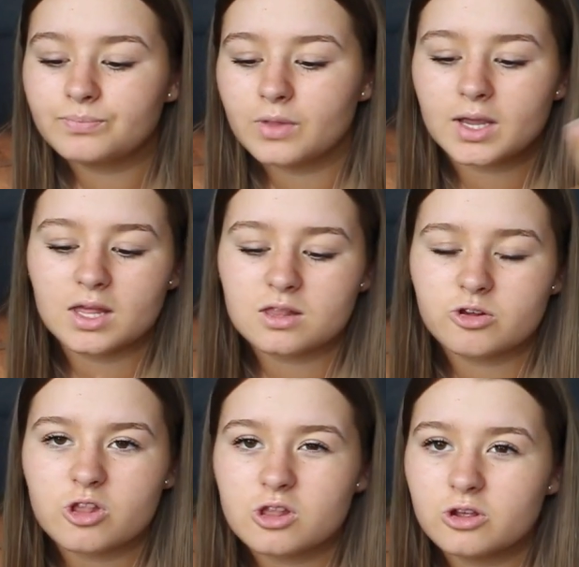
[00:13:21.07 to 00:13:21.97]
Like it's
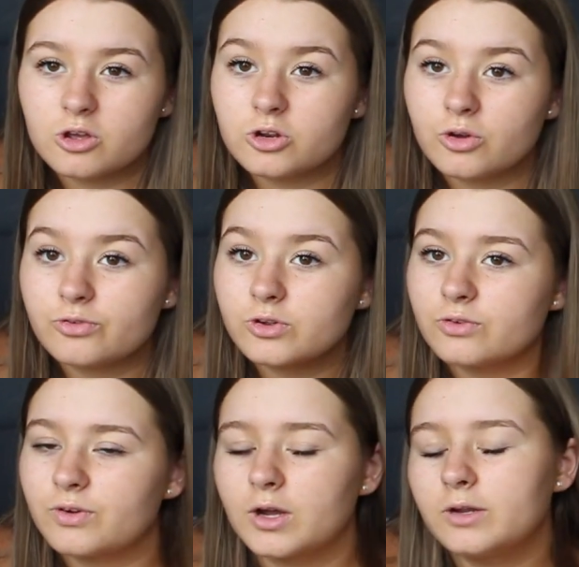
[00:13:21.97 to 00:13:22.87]
just, you can do it through
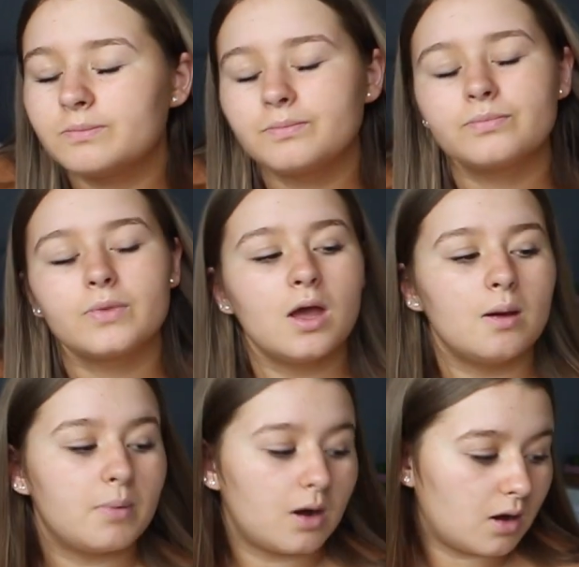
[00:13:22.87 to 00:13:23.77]
your phone,
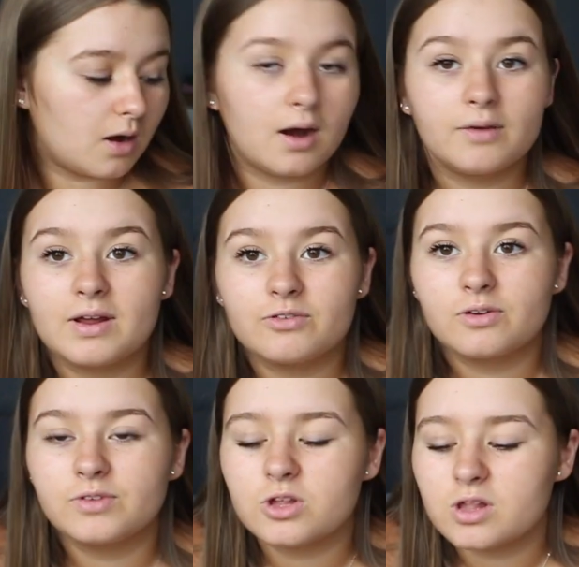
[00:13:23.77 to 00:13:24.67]
but I've never
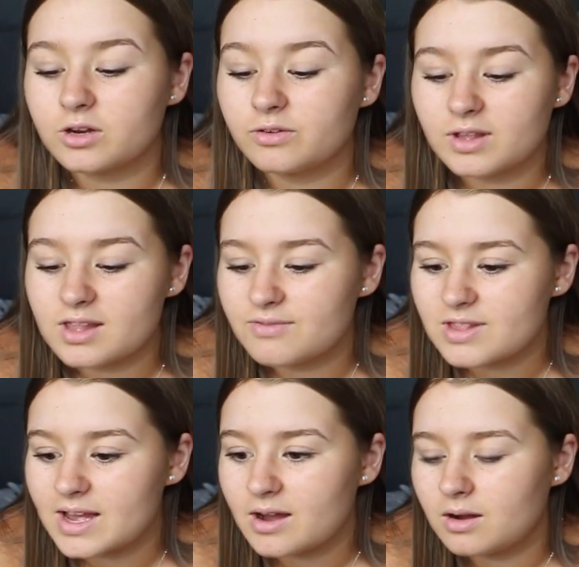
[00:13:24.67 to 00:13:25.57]
even used it. I don't think it's even
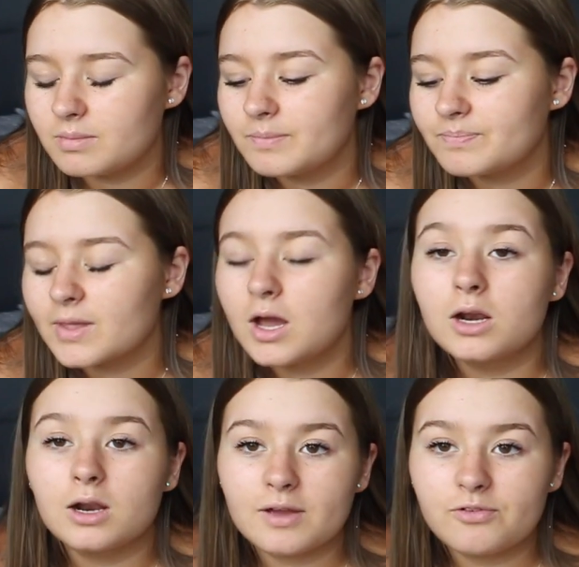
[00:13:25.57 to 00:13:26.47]
set up.
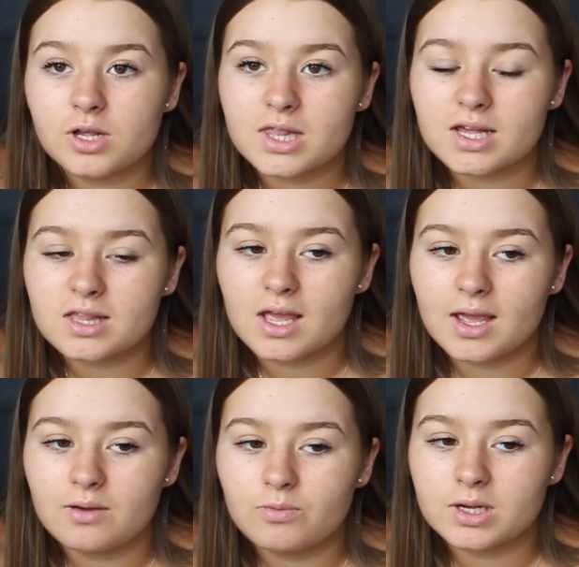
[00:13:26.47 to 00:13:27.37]
Life
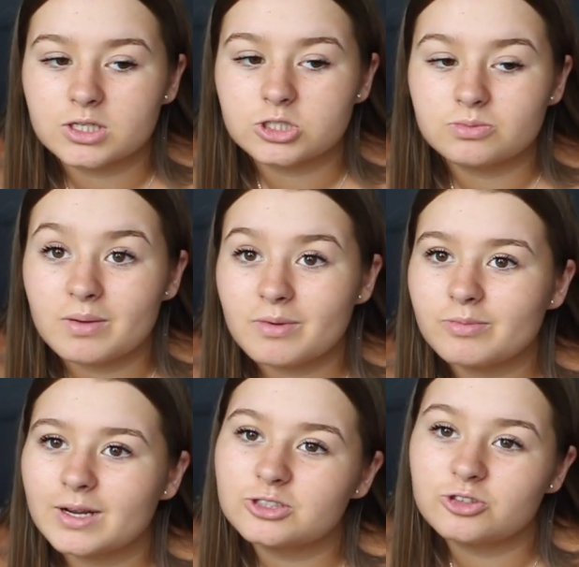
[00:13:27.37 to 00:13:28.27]
360, which my mum
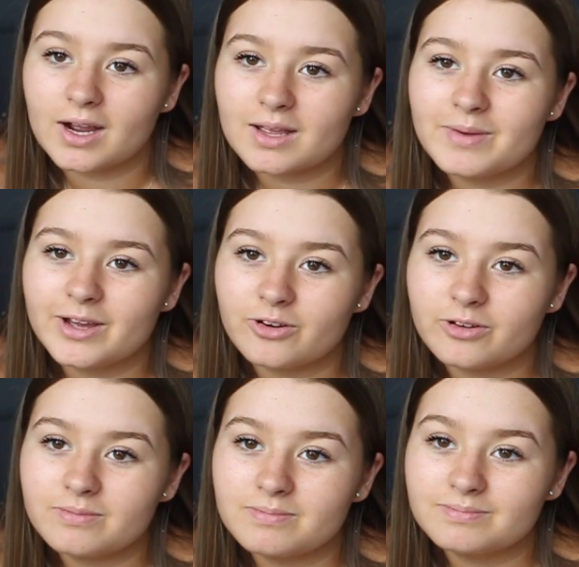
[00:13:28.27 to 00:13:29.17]
and dad track me
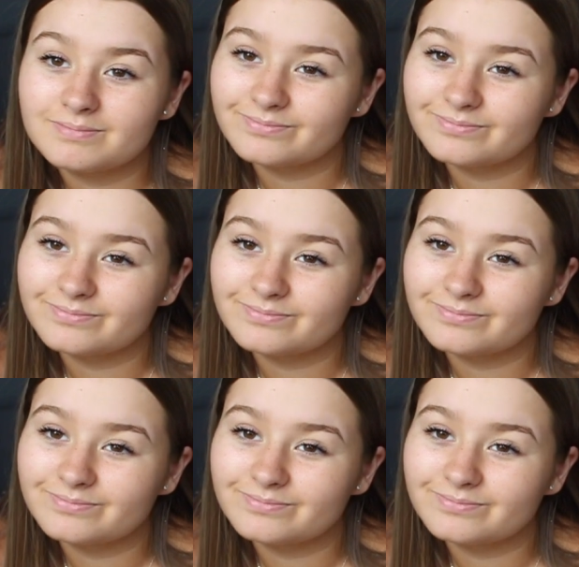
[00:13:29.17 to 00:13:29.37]
on.